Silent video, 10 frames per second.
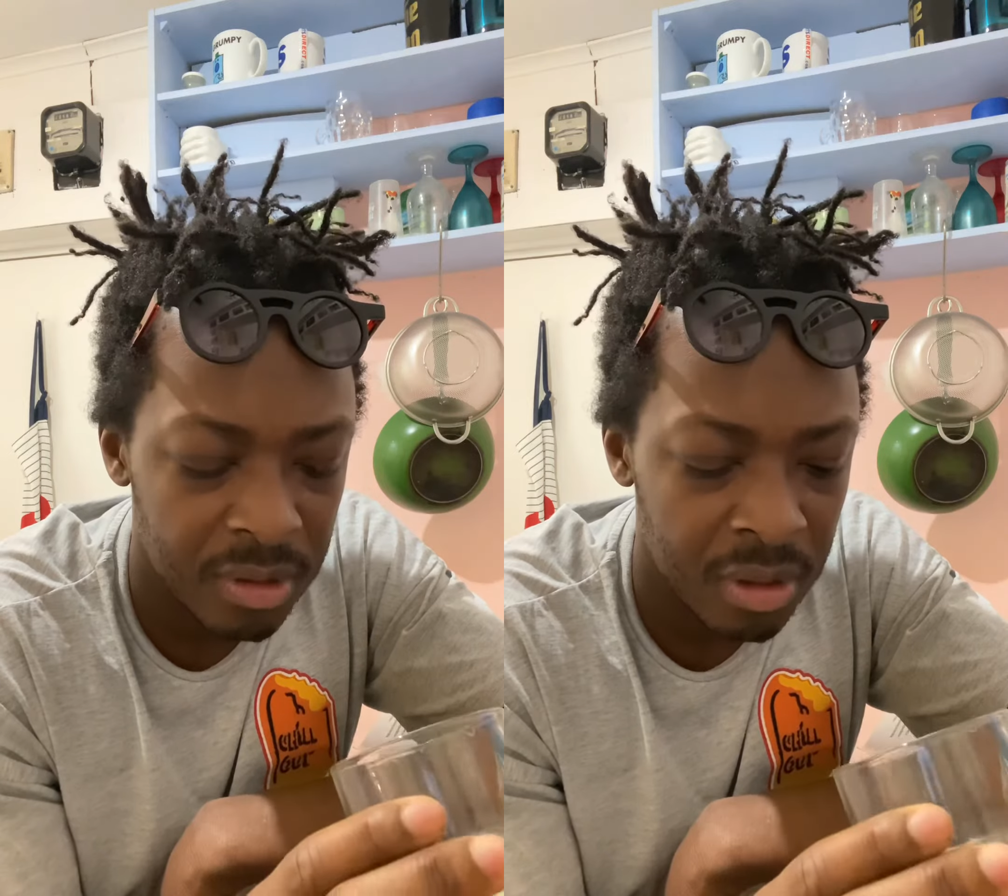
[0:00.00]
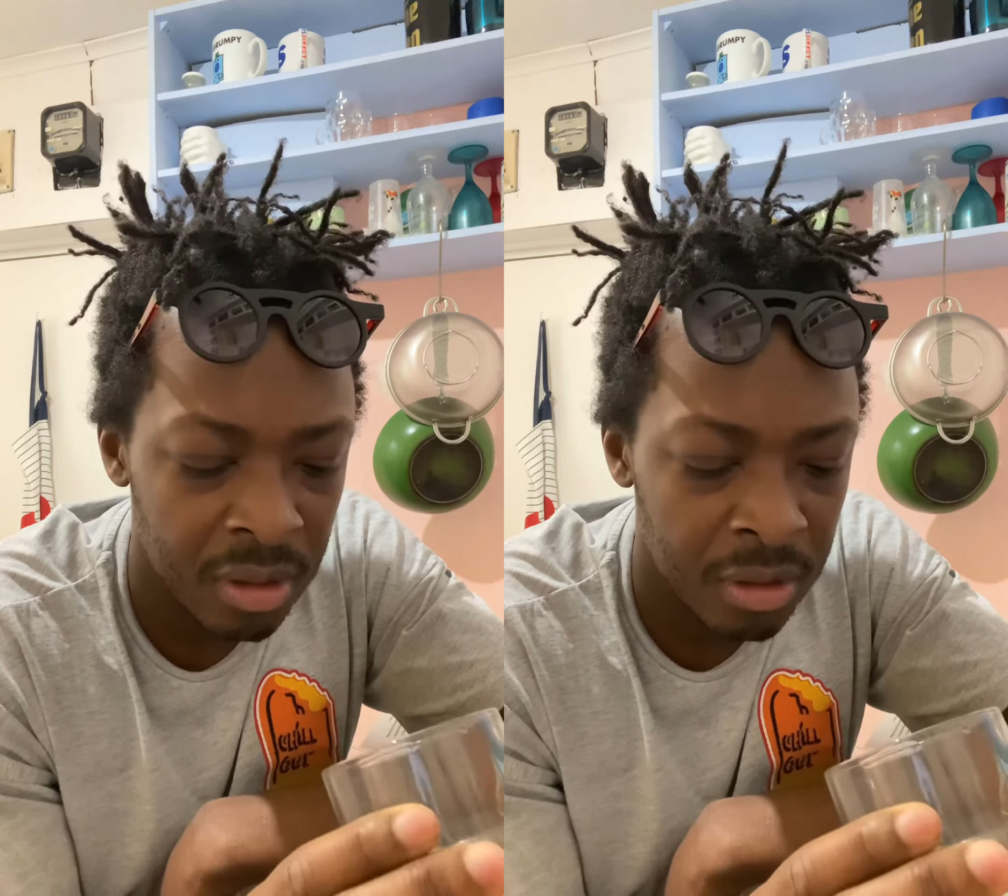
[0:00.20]

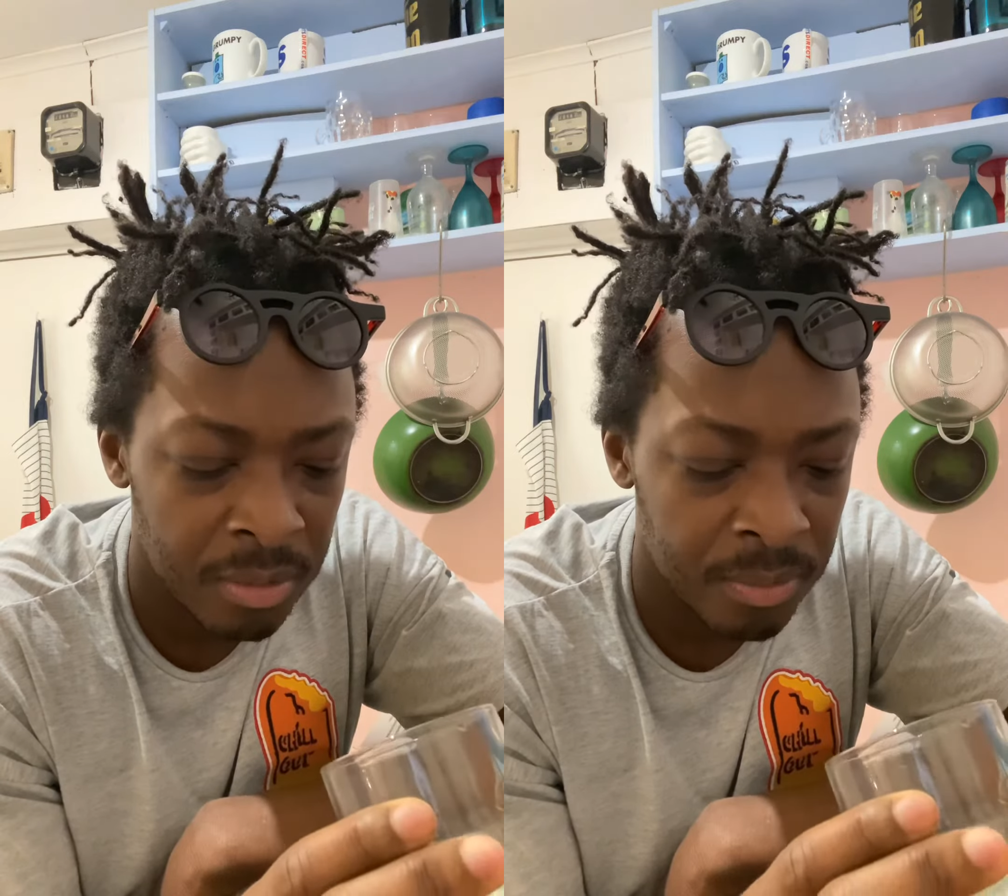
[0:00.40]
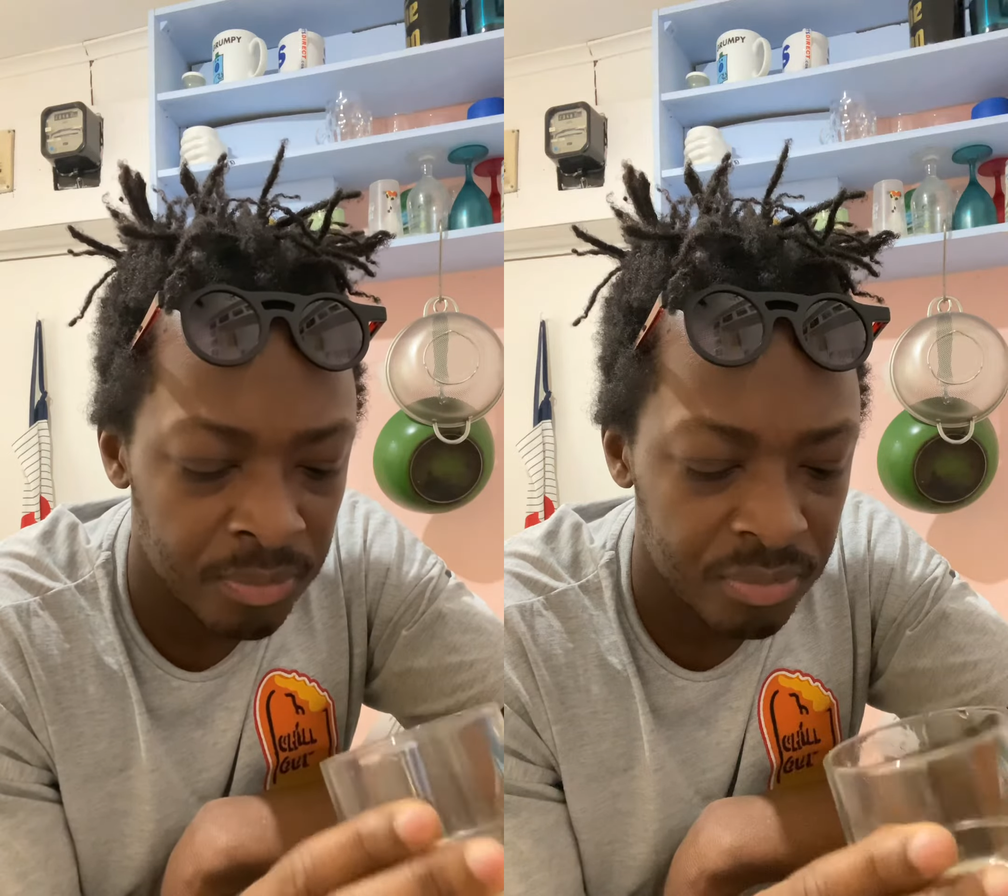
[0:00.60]

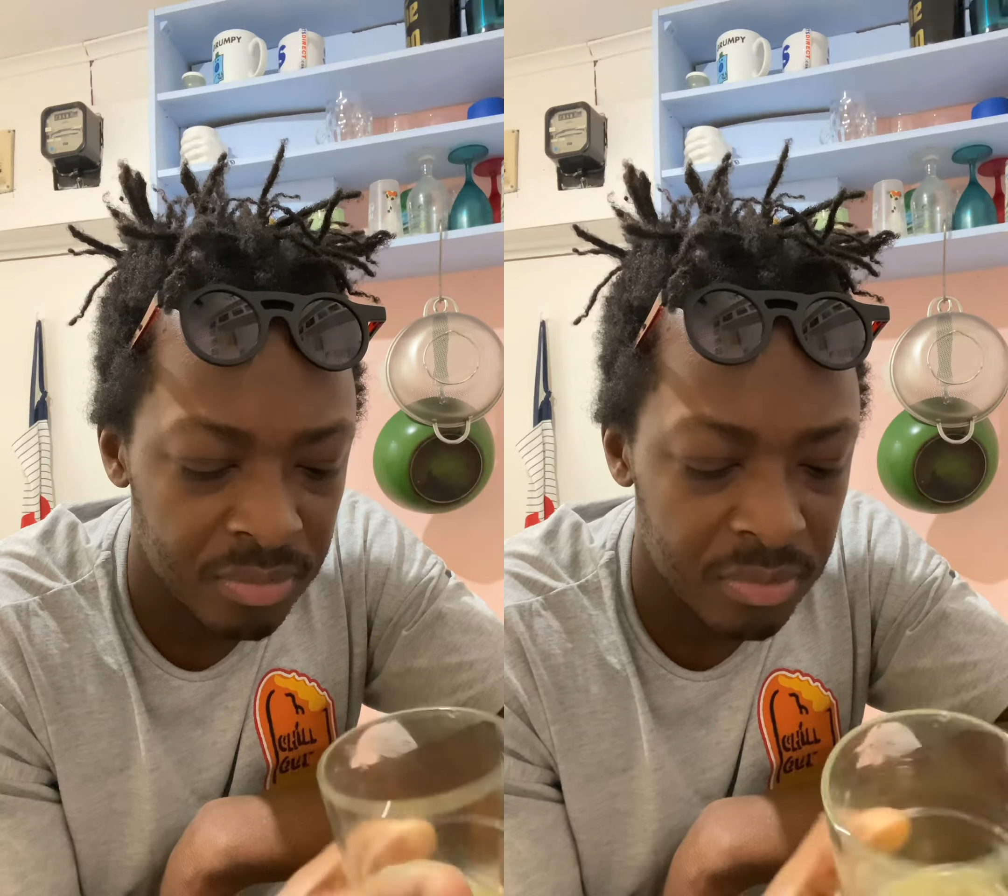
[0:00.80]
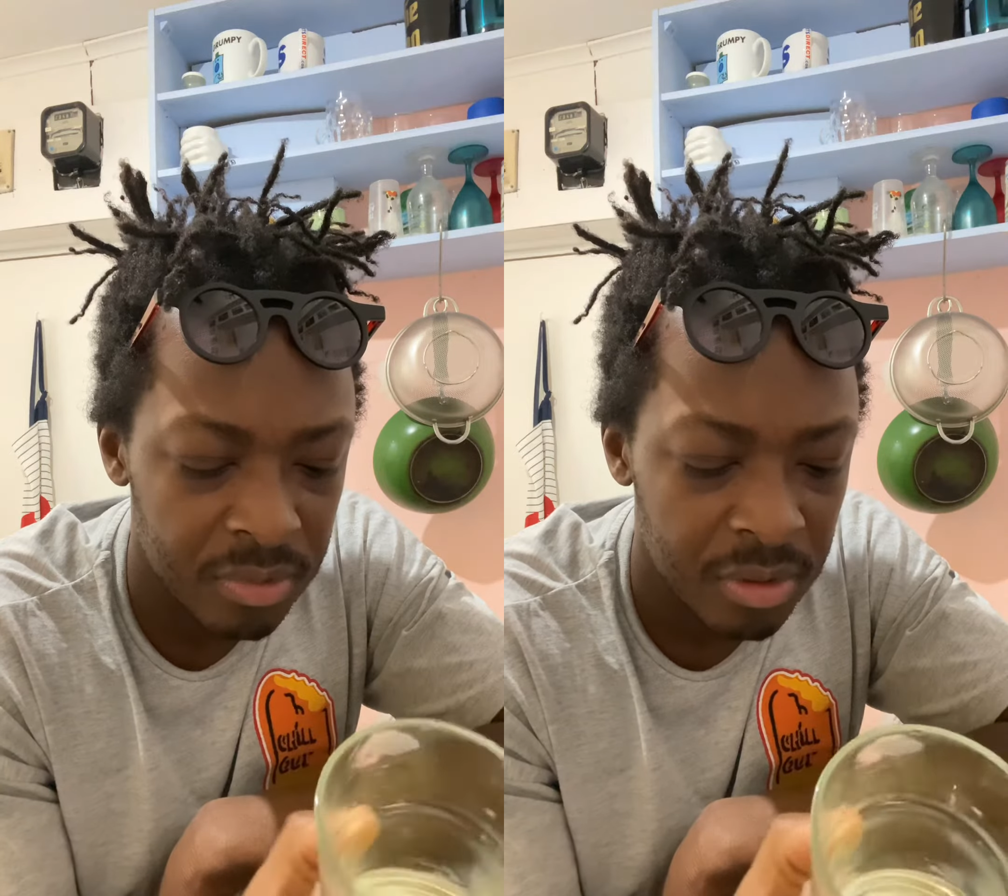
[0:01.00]

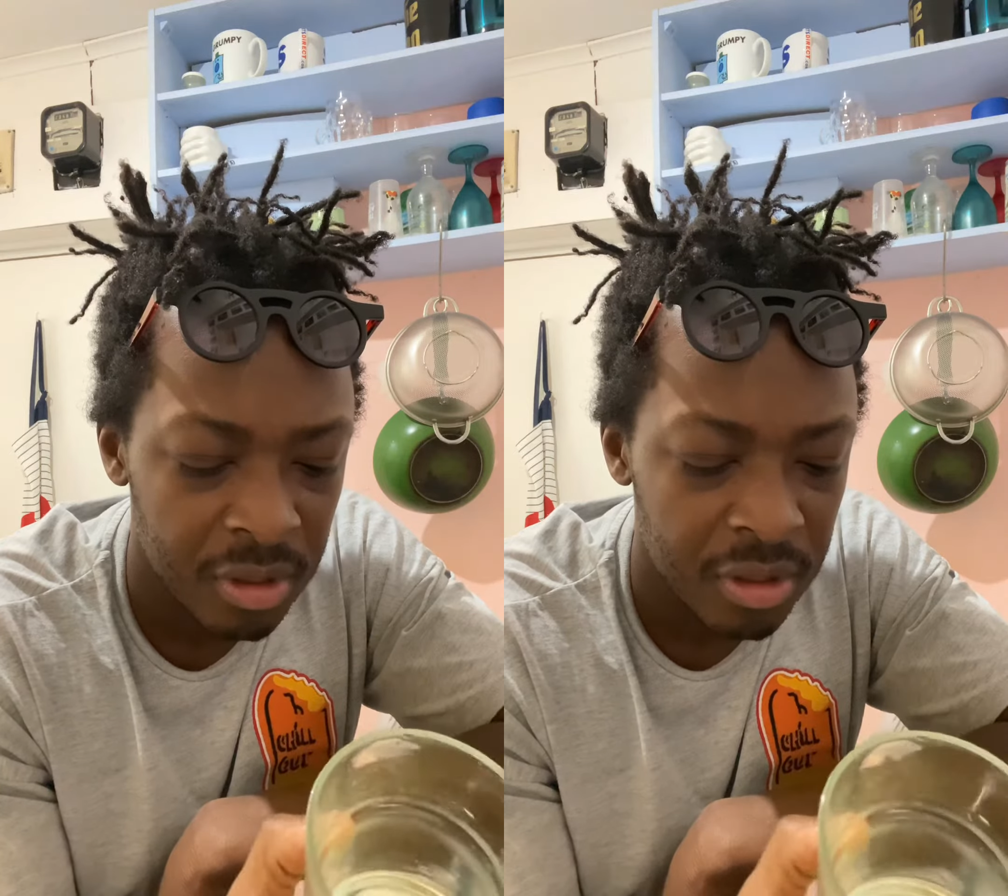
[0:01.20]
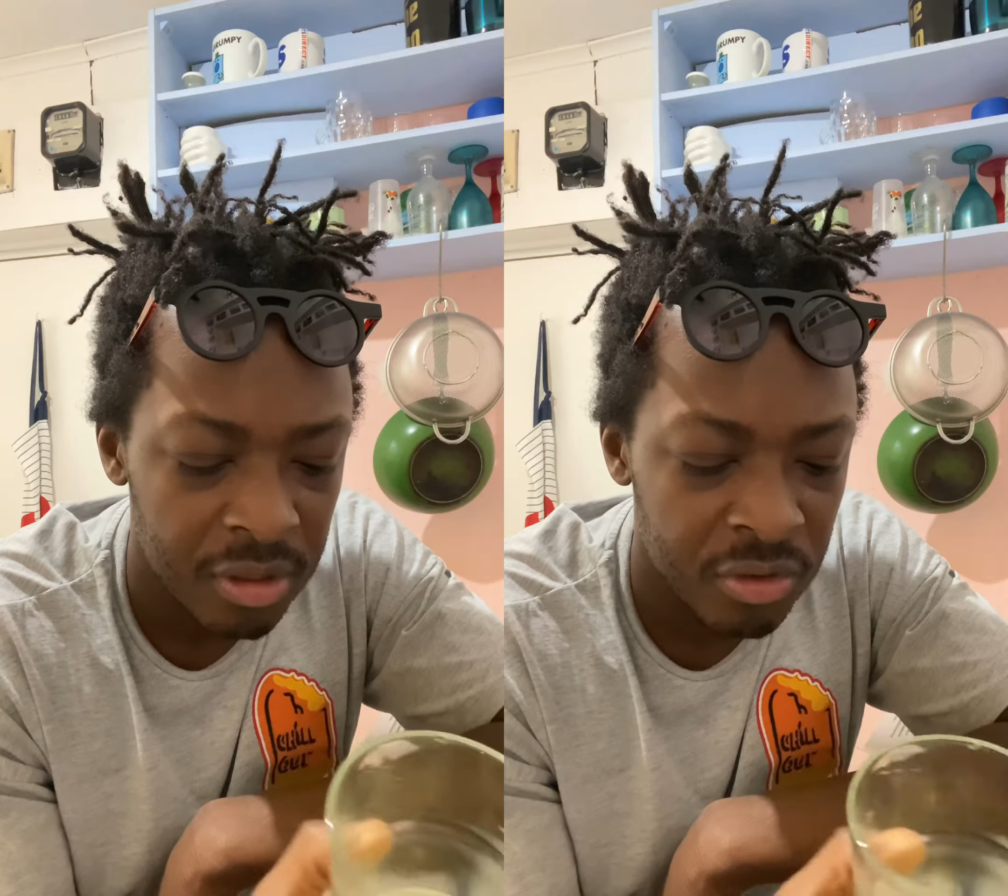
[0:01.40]

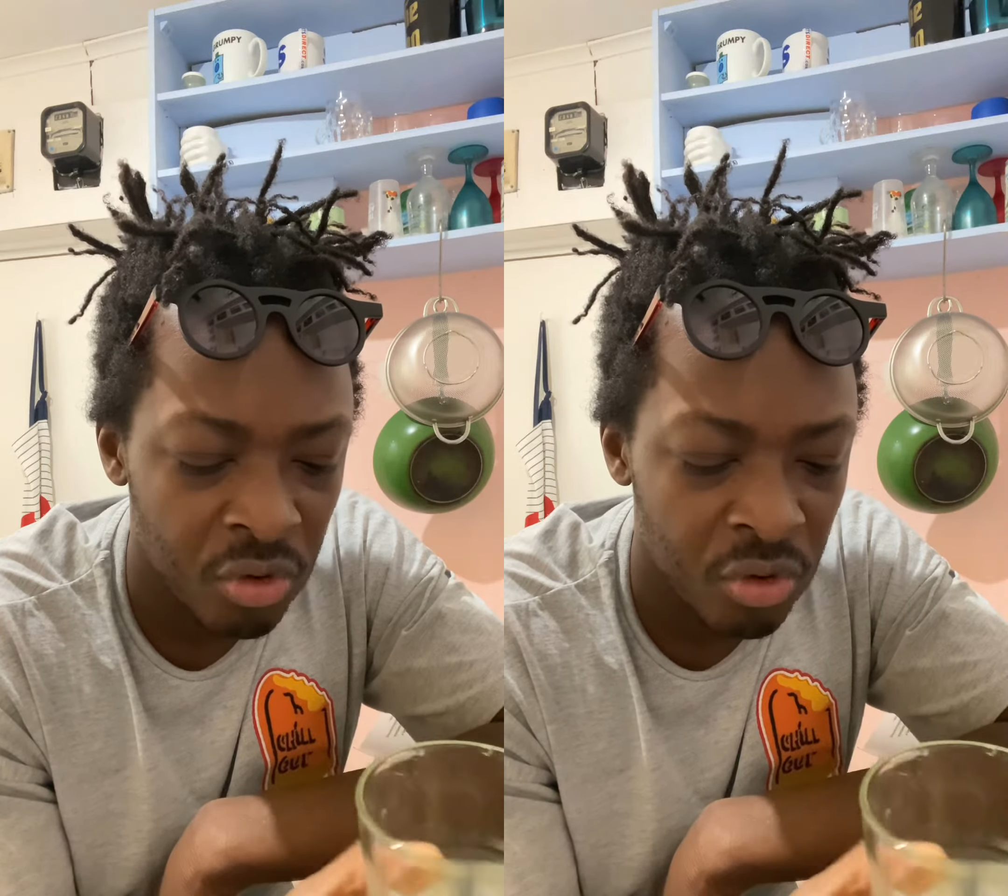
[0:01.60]
It's